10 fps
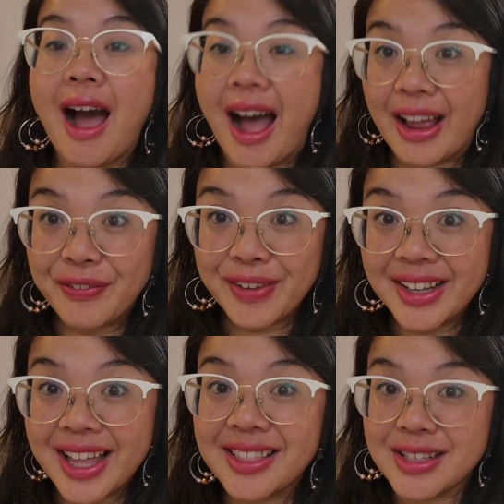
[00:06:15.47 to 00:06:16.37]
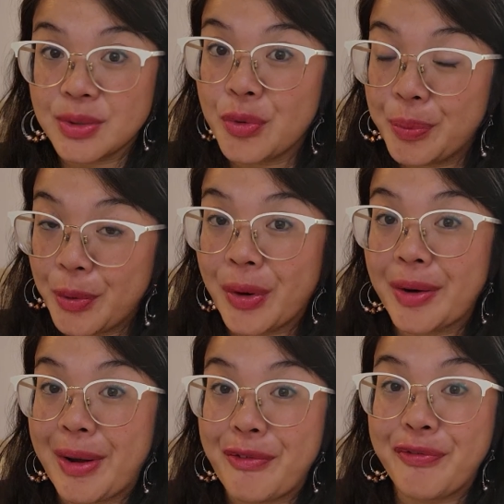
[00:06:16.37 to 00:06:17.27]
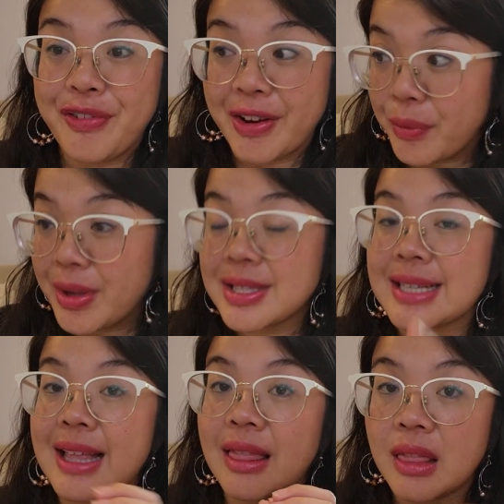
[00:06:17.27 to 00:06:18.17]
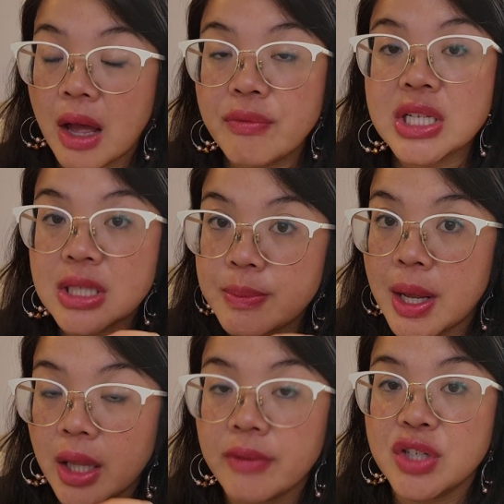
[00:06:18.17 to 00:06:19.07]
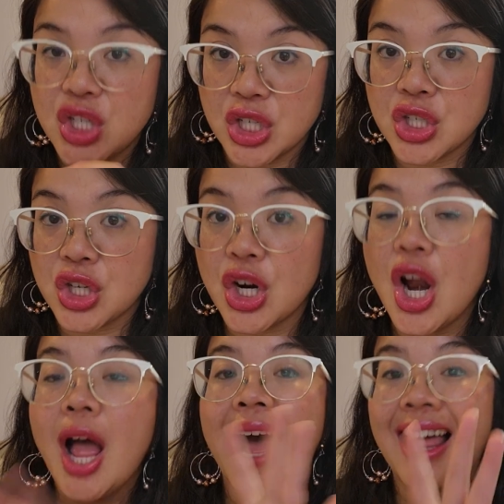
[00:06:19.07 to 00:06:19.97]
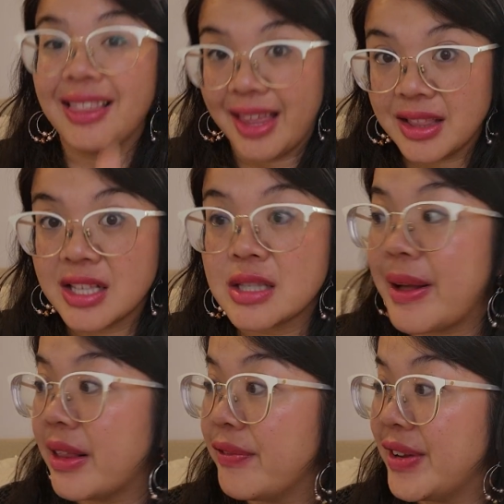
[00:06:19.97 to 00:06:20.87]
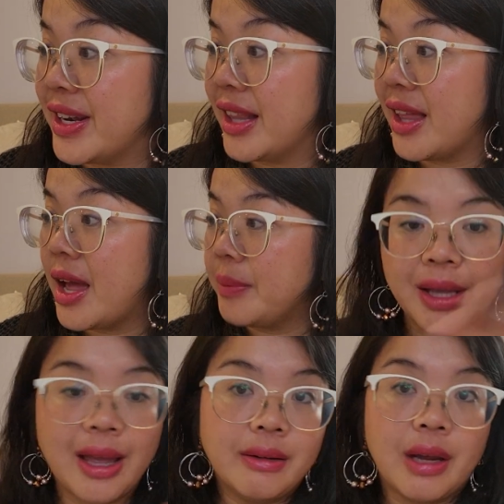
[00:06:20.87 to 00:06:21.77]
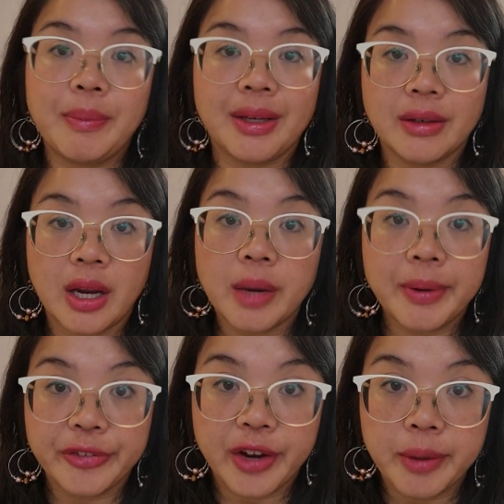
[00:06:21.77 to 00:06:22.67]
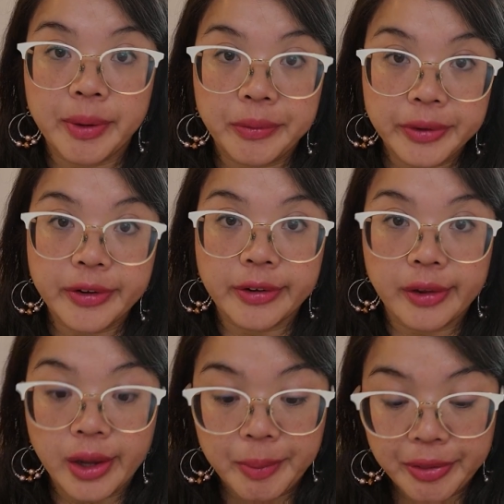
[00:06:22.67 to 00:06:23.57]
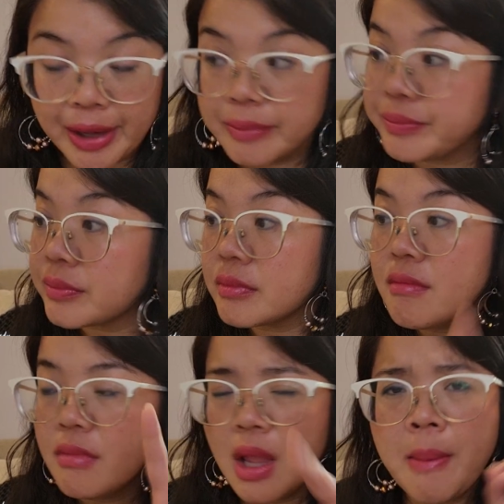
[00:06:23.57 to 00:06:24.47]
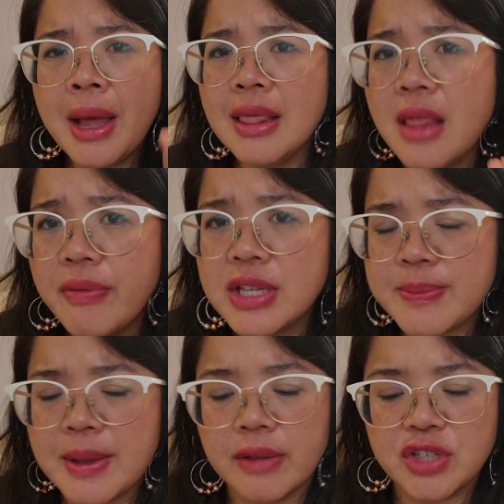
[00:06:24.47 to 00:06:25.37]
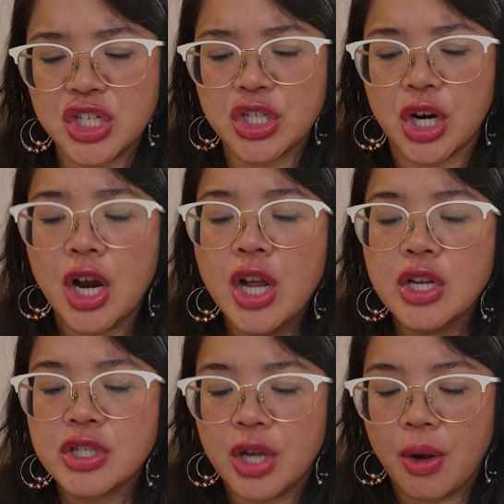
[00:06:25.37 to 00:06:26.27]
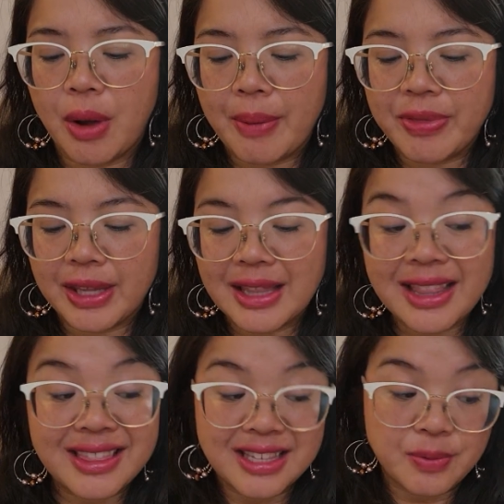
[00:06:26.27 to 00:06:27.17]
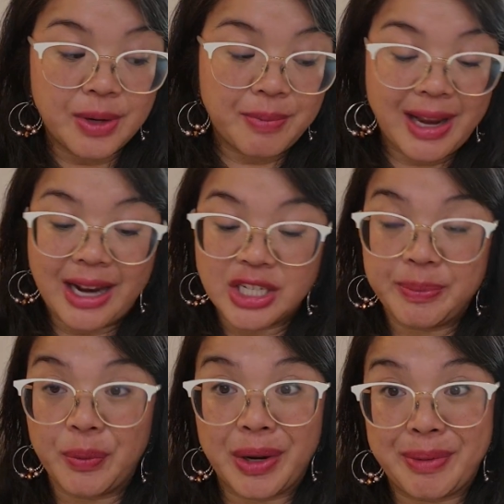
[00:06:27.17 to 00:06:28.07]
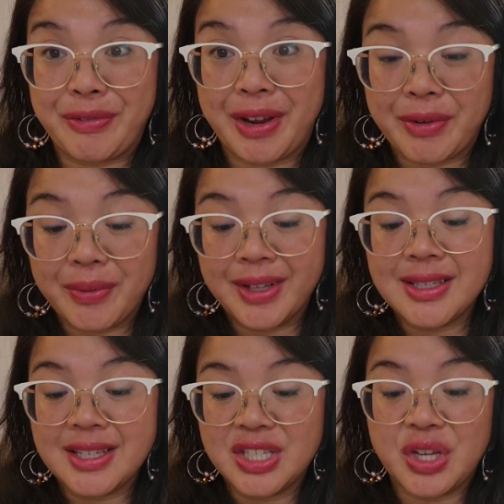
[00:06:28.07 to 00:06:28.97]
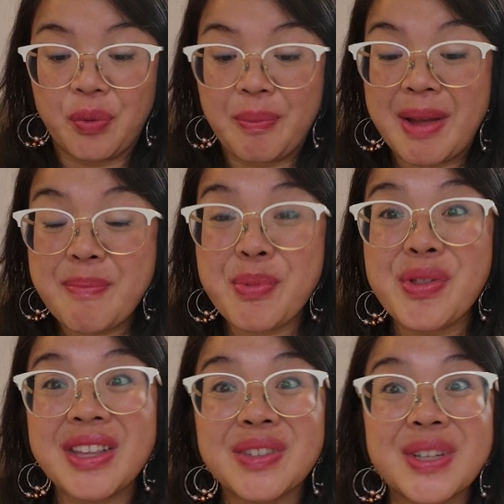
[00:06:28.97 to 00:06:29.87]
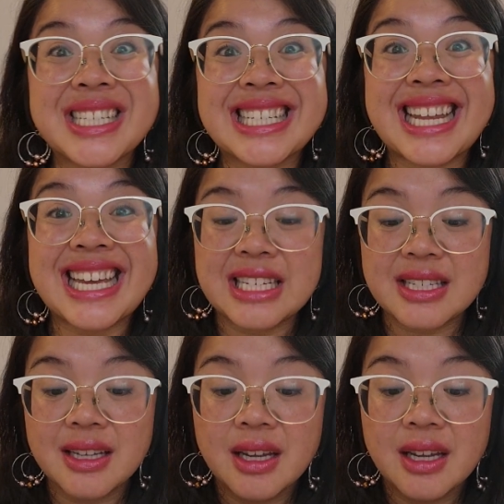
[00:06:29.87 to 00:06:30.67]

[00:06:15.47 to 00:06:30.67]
I feel like this one will be one of my favorite ones because I love the smell of ginger. I like the smell of vanilla. And I mean, caramel's caramel. What's not to like about that? I love the smell of ginger. So I'm thinking that this one might actually be one of my favorite ones. So we might burn this one tonight.